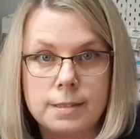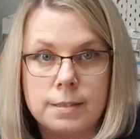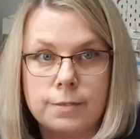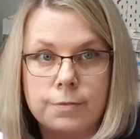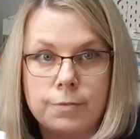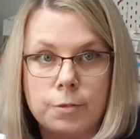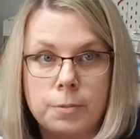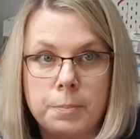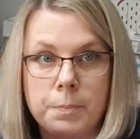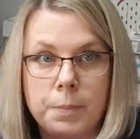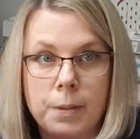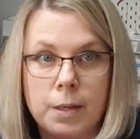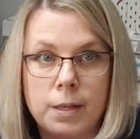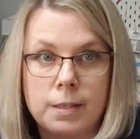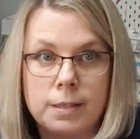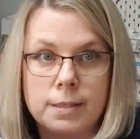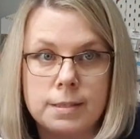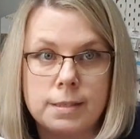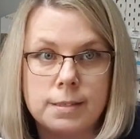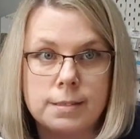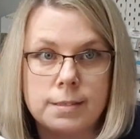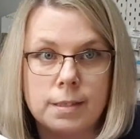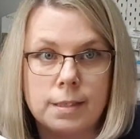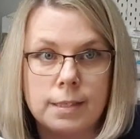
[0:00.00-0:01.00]
and the front
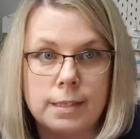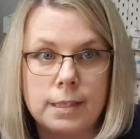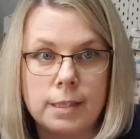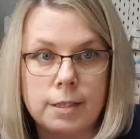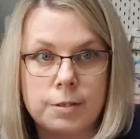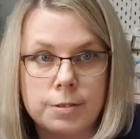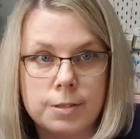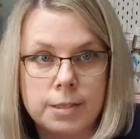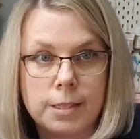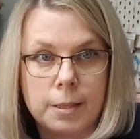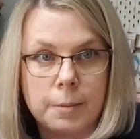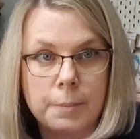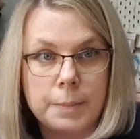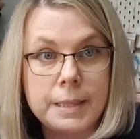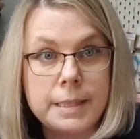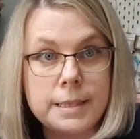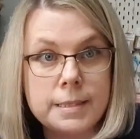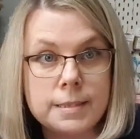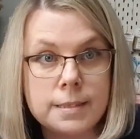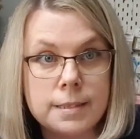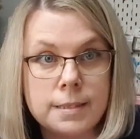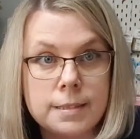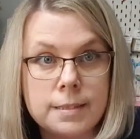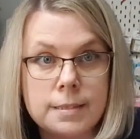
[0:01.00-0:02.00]
pockets, there's like loads of little
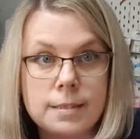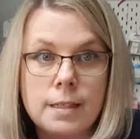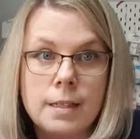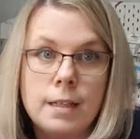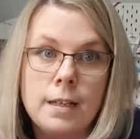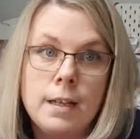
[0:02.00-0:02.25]
pieces.